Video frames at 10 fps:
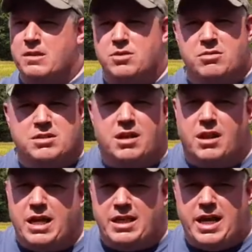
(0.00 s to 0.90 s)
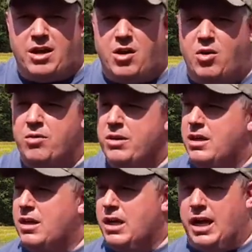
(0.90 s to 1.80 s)
So I'm just gonna let that go
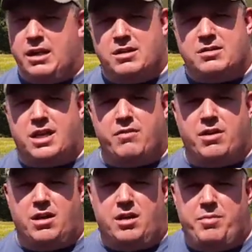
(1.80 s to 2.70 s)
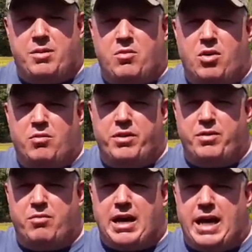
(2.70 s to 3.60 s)
and just give it a little bit more with
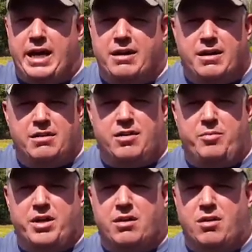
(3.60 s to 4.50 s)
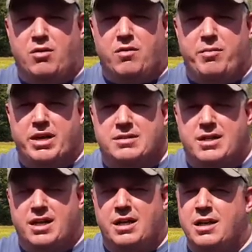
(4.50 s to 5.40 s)
the rye and a little bit of clover mixed
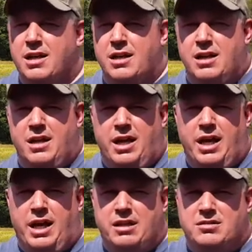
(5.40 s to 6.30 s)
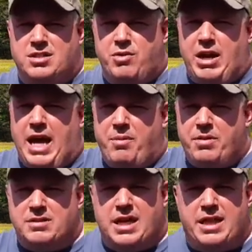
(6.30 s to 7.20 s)
in and see what
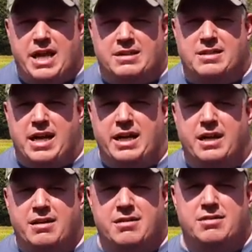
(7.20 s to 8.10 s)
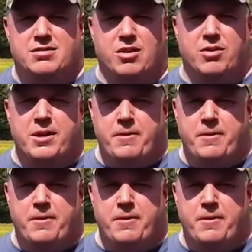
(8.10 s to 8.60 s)
happens on that side. So